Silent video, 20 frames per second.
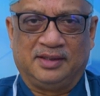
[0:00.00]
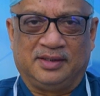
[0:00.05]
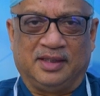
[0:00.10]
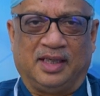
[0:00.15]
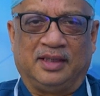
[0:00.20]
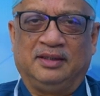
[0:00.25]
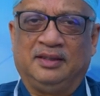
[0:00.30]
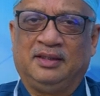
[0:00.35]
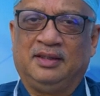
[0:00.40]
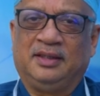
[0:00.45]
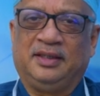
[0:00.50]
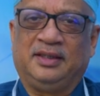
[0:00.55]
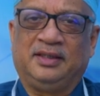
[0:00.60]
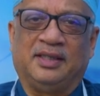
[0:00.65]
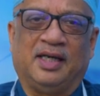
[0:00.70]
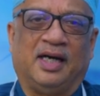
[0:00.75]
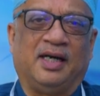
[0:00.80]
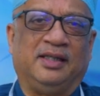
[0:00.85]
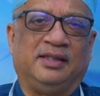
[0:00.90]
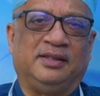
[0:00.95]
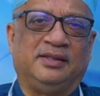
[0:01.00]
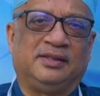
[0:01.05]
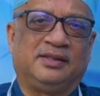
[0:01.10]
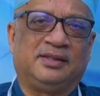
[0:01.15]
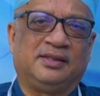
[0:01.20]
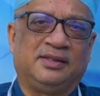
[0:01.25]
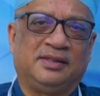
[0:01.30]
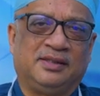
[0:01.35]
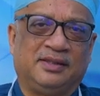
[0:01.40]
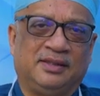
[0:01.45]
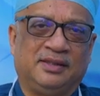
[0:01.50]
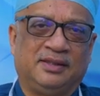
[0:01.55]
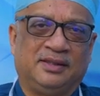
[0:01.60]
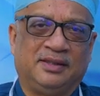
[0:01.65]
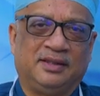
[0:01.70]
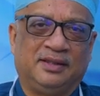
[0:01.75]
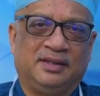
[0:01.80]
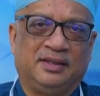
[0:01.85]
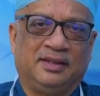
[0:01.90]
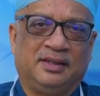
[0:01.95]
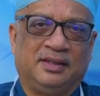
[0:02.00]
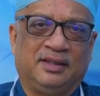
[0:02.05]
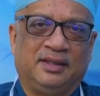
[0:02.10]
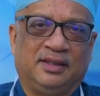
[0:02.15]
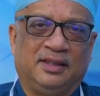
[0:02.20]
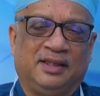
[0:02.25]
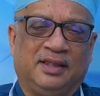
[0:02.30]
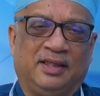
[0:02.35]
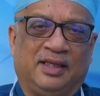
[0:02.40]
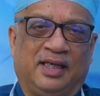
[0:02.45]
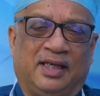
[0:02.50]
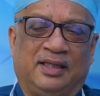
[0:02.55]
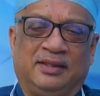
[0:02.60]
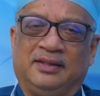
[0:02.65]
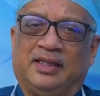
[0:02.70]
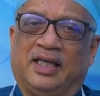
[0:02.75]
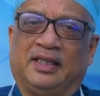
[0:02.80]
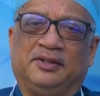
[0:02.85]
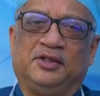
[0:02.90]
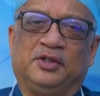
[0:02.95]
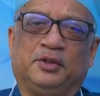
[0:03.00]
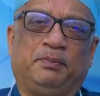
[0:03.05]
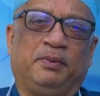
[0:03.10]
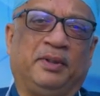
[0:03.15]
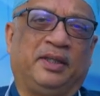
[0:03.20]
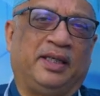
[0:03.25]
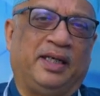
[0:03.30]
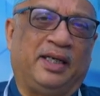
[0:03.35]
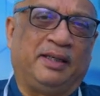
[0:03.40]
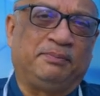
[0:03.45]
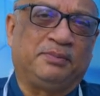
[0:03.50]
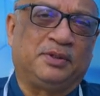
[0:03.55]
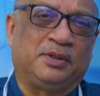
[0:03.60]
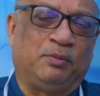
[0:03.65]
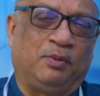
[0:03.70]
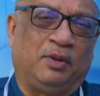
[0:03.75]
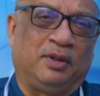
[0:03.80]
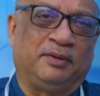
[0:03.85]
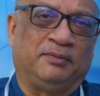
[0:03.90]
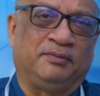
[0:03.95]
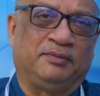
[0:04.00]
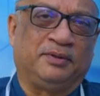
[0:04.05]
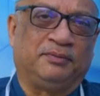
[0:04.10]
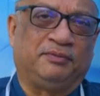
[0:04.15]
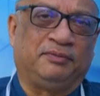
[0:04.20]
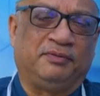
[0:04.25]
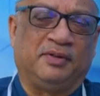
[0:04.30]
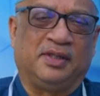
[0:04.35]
suddenly dies, and that is perhaps one of the